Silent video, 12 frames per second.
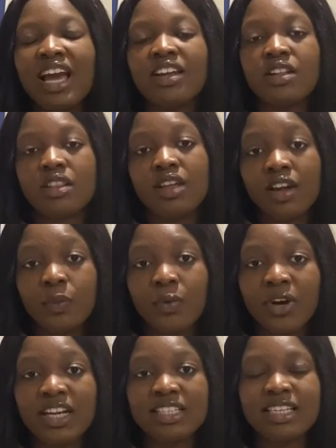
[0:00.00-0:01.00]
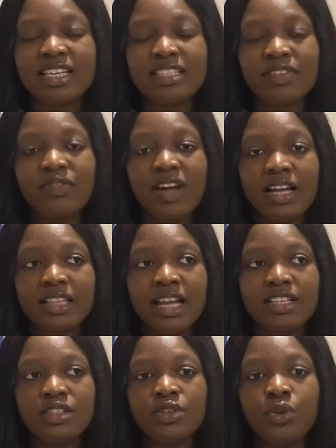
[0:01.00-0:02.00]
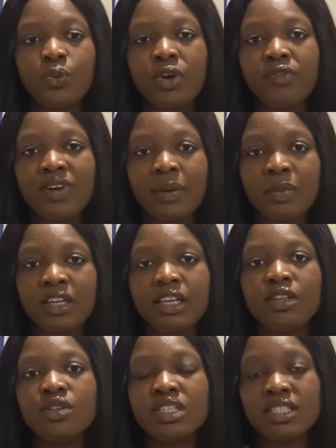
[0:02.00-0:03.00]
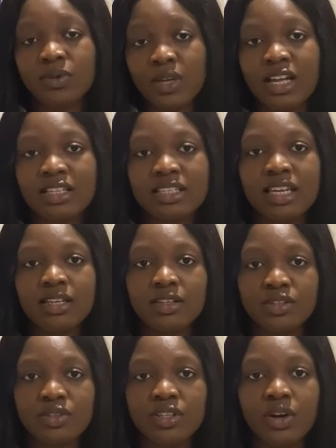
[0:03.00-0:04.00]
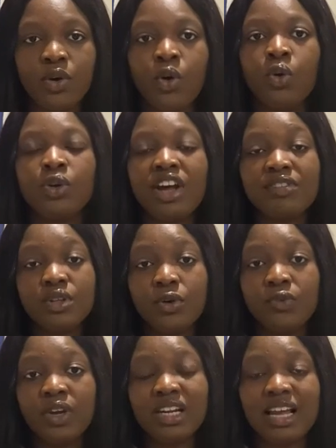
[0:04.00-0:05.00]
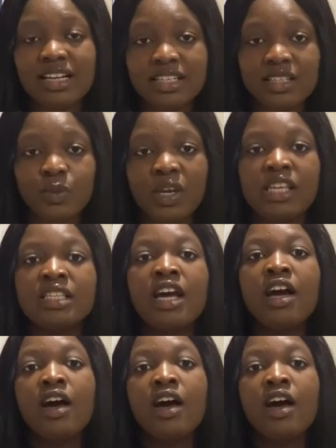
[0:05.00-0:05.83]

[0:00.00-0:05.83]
And the third point is the fact that, you know, with family, you still can't stay in a student or you have to go for a larger space,